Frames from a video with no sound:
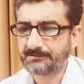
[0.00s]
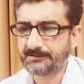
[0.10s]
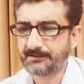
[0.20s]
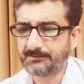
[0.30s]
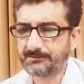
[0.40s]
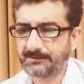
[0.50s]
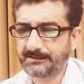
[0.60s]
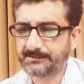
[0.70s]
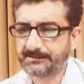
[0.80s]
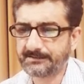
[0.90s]
Now you
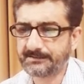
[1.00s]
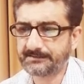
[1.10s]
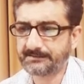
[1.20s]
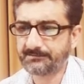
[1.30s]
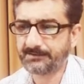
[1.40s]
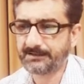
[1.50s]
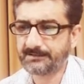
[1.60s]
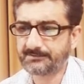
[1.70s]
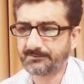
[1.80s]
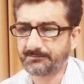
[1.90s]
can see that the file
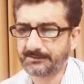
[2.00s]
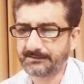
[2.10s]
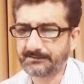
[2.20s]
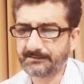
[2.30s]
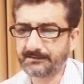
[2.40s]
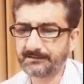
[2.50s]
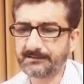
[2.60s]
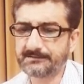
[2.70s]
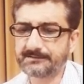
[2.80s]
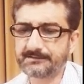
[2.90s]
is open.
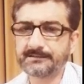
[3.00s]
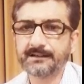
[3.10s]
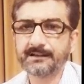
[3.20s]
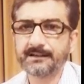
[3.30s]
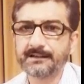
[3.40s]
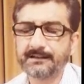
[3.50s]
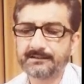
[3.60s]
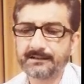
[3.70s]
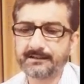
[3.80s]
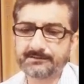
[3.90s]
Let's
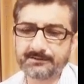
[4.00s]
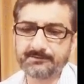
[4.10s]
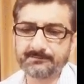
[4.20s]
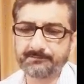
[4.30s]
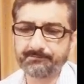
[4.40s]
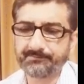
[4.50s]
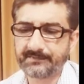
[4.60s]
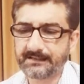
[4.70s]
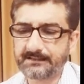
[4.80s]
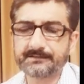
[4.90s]
assume
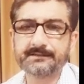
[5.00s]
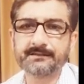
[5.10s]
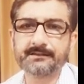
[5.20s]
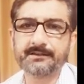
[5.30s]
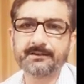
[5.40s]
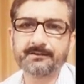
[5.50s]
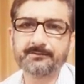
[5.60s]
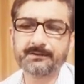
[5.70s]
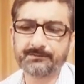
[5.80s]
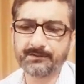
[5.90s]
that
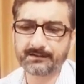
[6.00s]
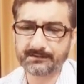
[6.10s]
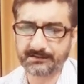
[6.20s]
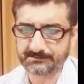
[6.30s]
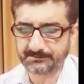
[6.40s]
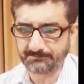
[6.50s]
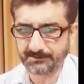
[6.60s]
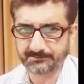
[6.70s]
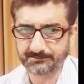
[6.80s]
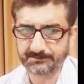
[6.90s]
we forgot the
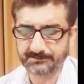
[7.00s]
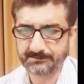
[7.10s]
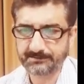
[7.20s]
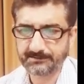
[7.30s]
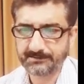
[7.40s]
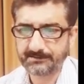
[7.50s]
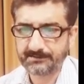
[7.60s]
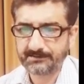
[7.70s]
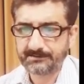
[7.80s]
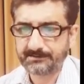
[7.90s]
password.
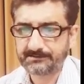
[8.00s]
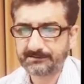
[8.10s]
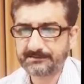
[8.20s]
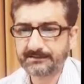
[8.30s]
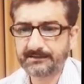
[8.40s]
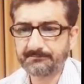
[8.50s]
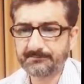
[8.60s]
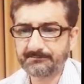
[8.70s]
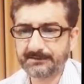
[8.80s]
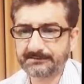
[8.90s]
The
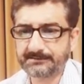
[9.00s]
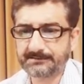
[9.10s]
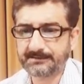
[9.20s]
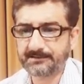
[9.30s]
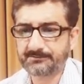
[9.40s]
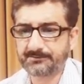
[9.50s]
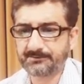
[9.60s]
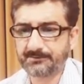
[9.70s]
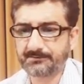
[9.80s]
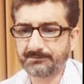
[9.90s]
same method is also
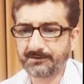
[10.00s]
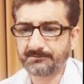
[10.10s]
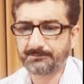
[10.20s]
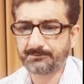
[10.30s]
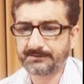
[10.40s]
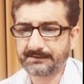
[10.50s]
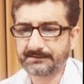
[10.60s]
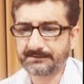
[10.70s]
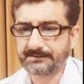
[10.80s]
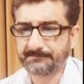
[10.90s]
used for
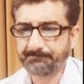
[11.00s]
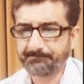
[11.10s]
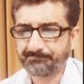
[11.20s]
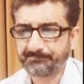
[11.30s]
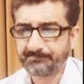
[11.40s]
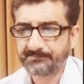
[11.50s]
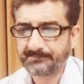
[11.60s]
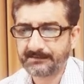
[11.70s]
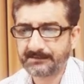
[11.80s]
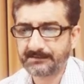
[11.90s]
protecting
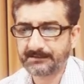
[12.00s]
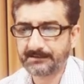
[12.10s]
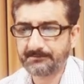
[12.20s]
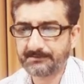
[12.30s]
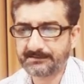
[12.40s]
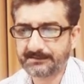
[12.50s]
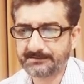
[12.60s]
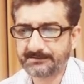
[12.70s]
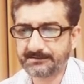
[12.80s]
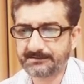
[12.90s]
MS
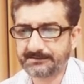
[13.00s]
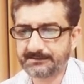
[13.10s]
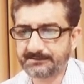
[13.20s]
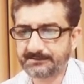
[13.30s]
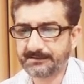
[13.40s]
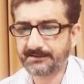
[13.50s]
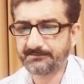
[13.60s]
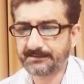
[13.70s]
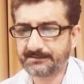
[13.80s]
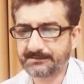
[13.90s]
Excel sheet.
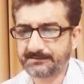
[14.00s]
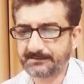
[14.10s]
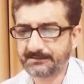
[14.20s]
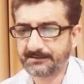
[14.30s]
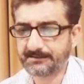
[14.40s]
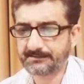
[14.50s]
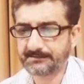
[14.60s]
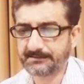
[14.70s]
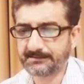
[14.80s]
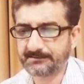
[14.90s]
Save as
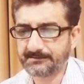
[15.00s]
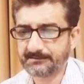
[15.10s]
and then